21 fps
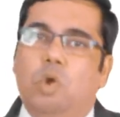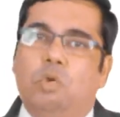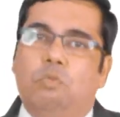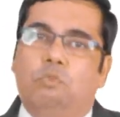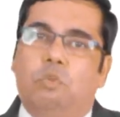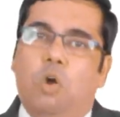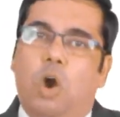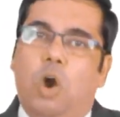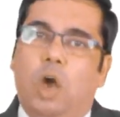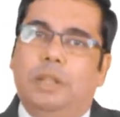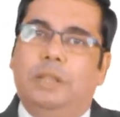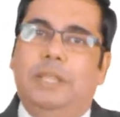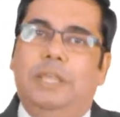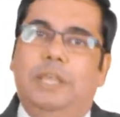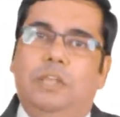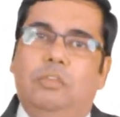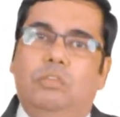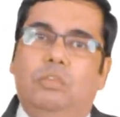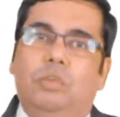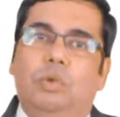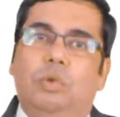For
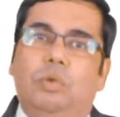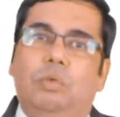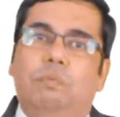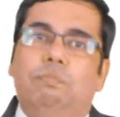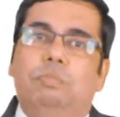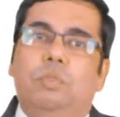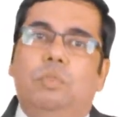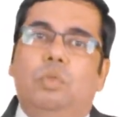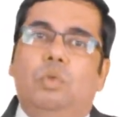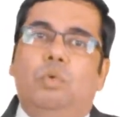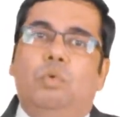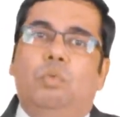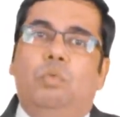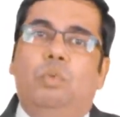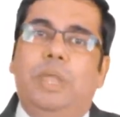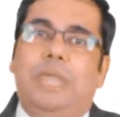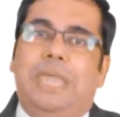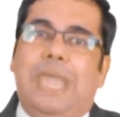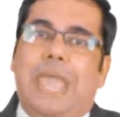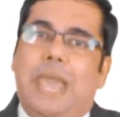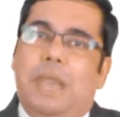this
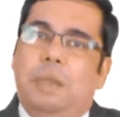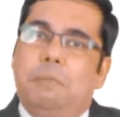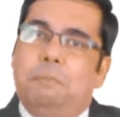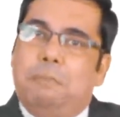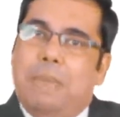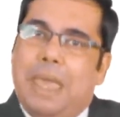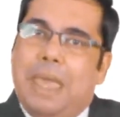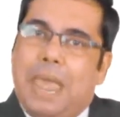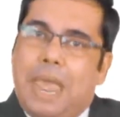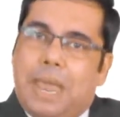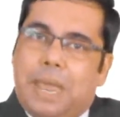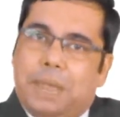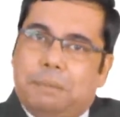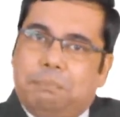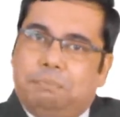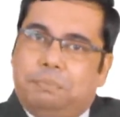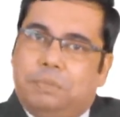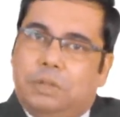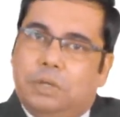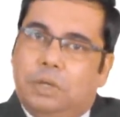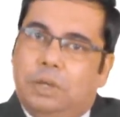we can
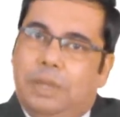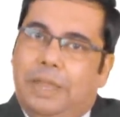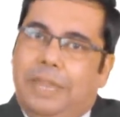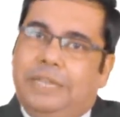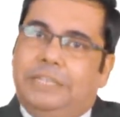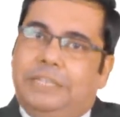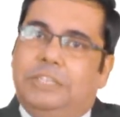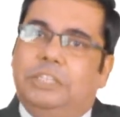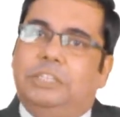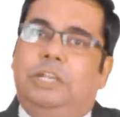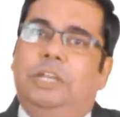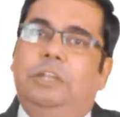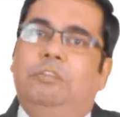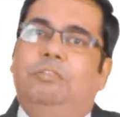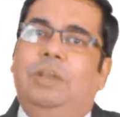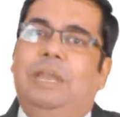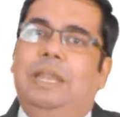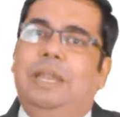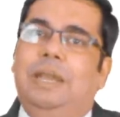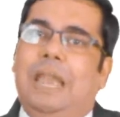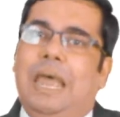map the existing
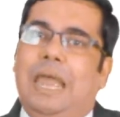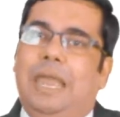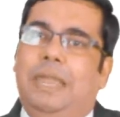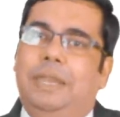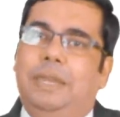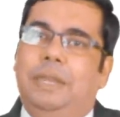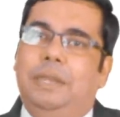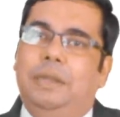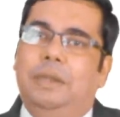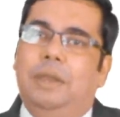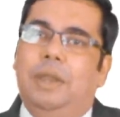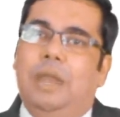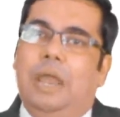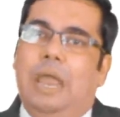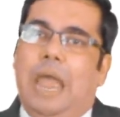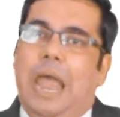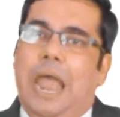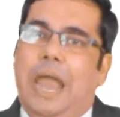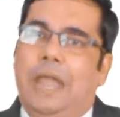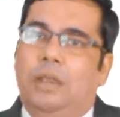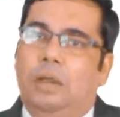filling line
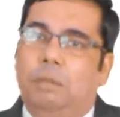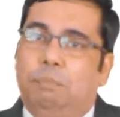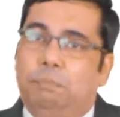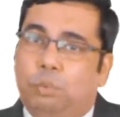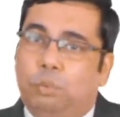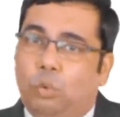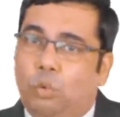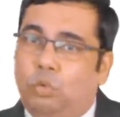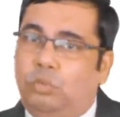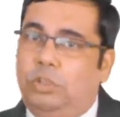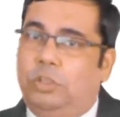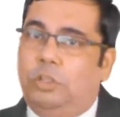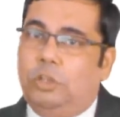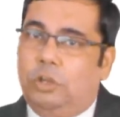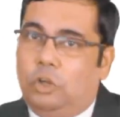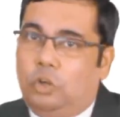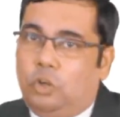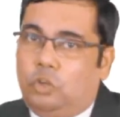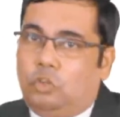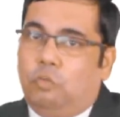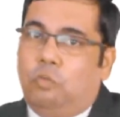and the
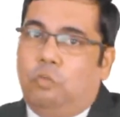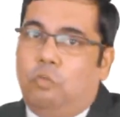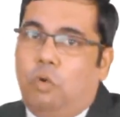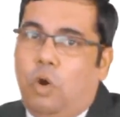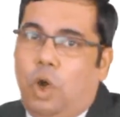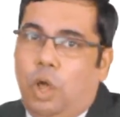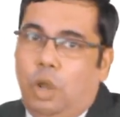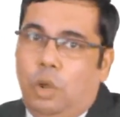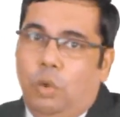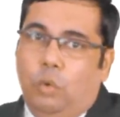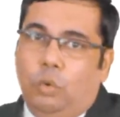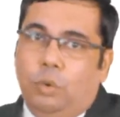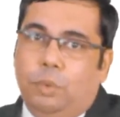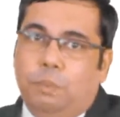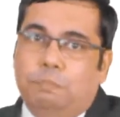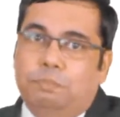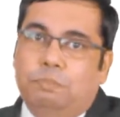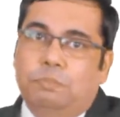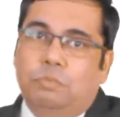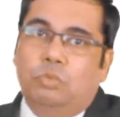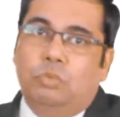procedures followed
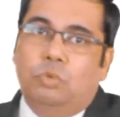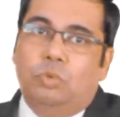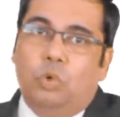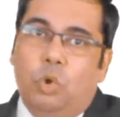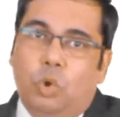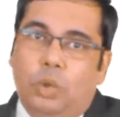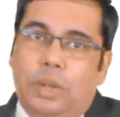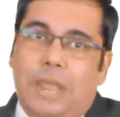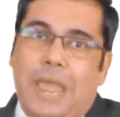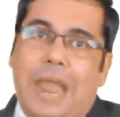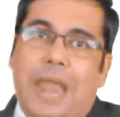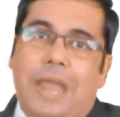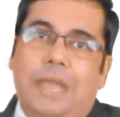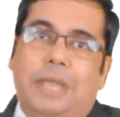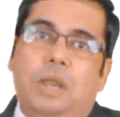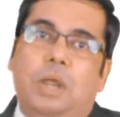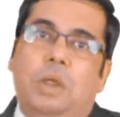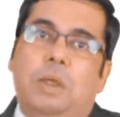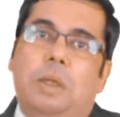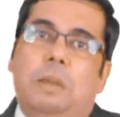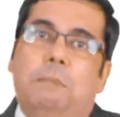so that
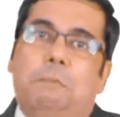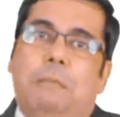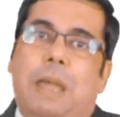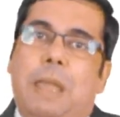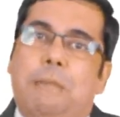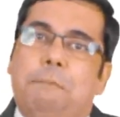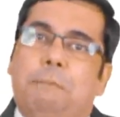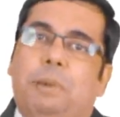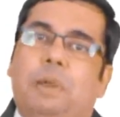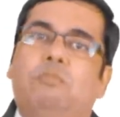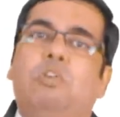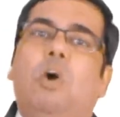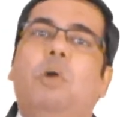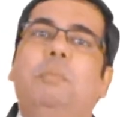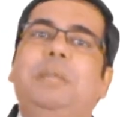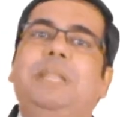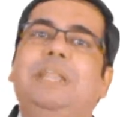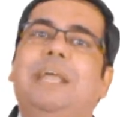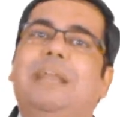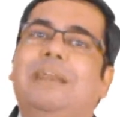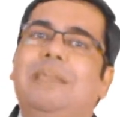by
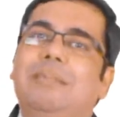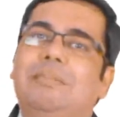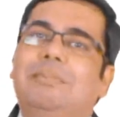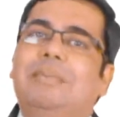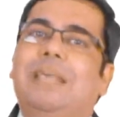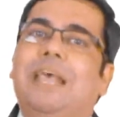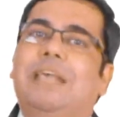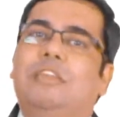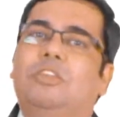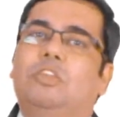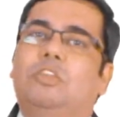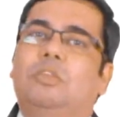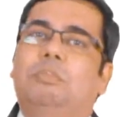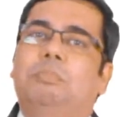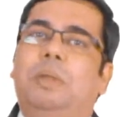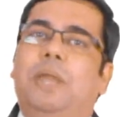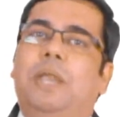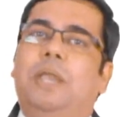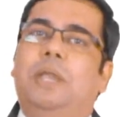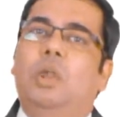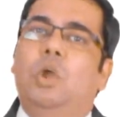performing the risk
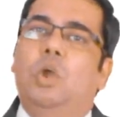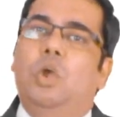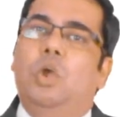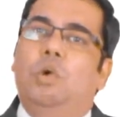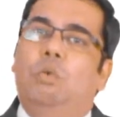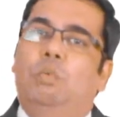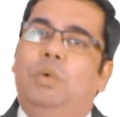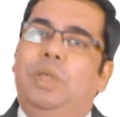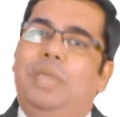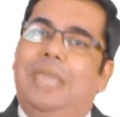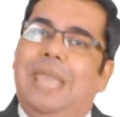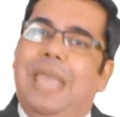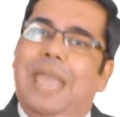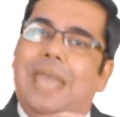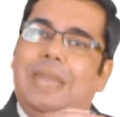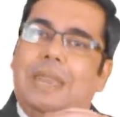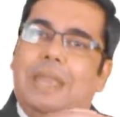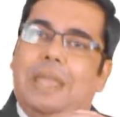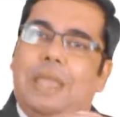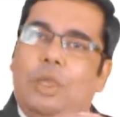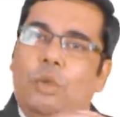assessment we can
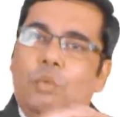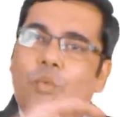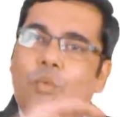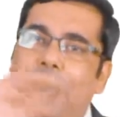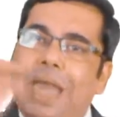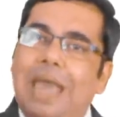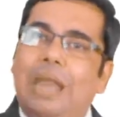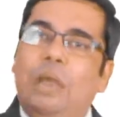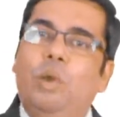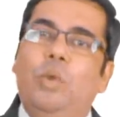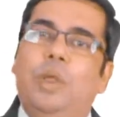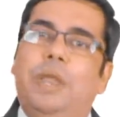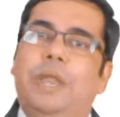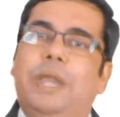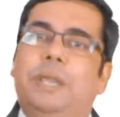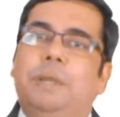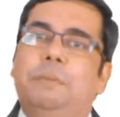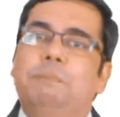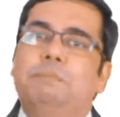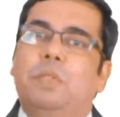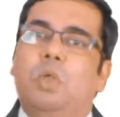
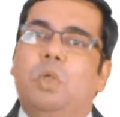evaluate